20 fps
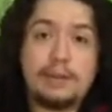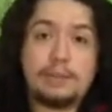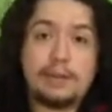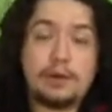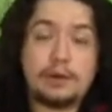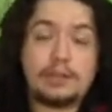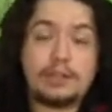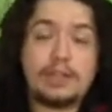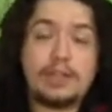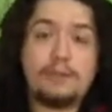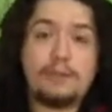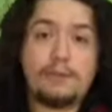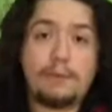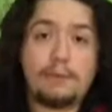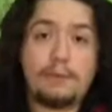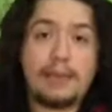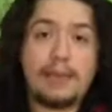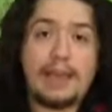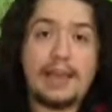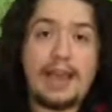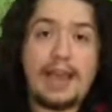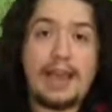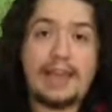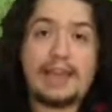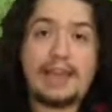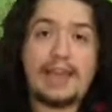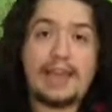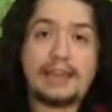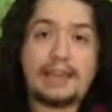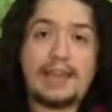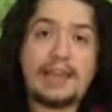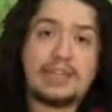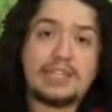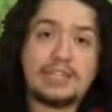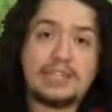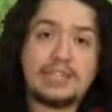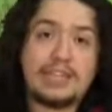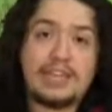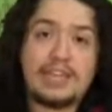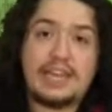Personally, for me, I can't
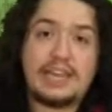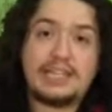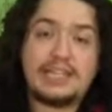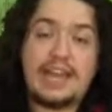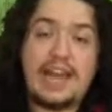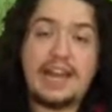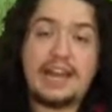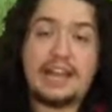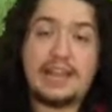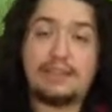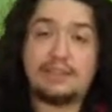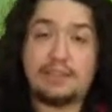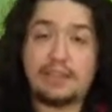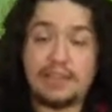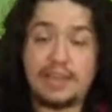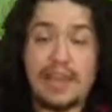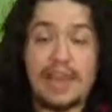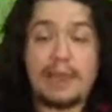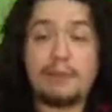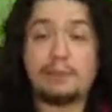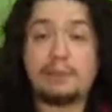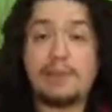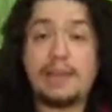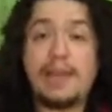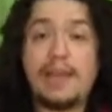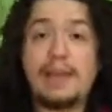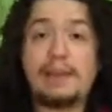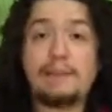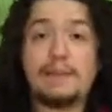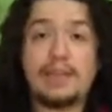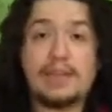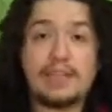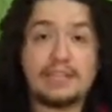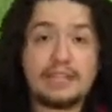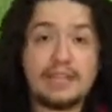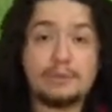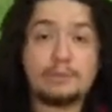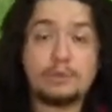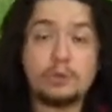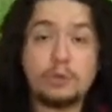actually get to any of the gameplay because
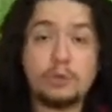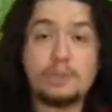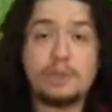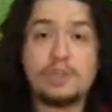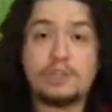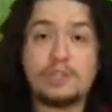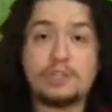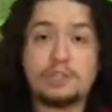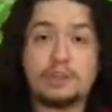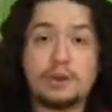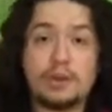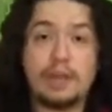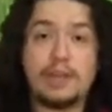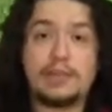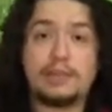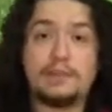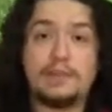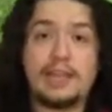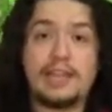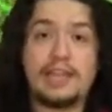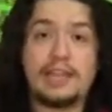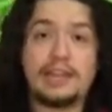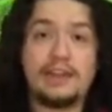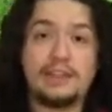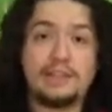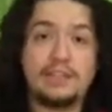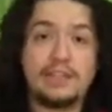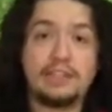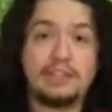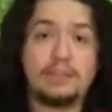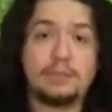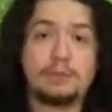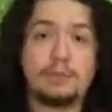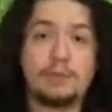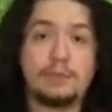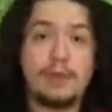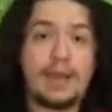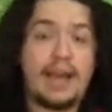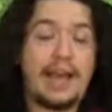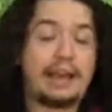I'm too busy trying to make an
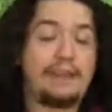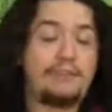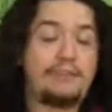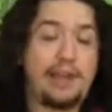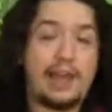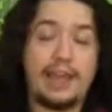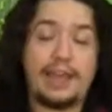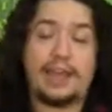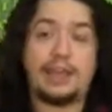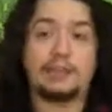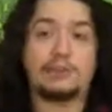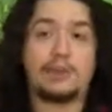invincible black flying